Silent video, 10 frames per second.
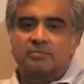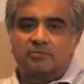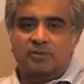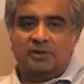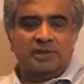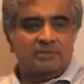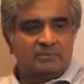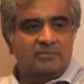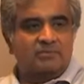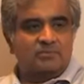full
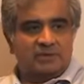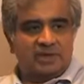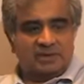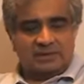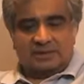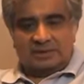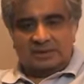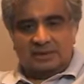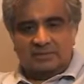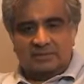time with Dadachanji
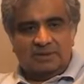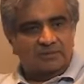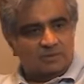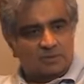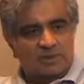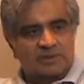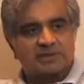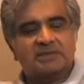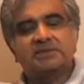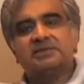and company for two
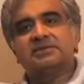years